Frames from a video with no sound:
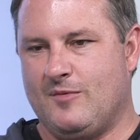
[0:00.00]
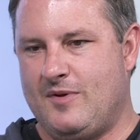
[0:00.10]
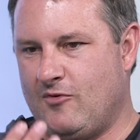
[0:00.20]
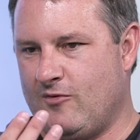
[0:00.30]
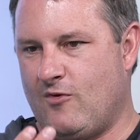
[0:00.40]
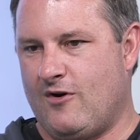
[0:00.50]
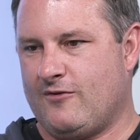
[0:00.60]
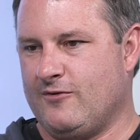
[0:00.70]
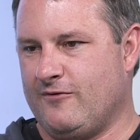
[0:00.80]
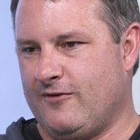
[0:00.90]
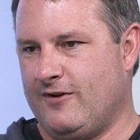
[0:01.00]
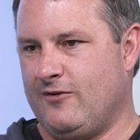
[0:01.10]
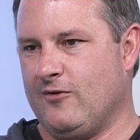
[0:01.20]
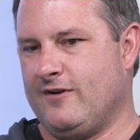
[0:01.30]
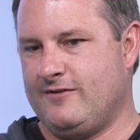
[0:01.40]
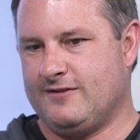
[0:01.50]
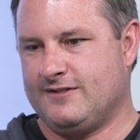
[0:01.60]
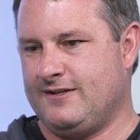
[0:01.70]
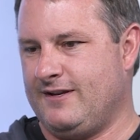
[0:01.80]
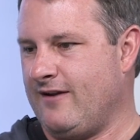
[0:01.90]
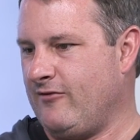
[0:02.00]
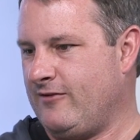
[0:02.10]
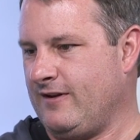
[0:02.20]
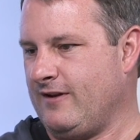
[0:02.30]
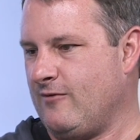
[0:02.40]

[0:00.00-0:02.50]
people can walk through the front door and you can see everything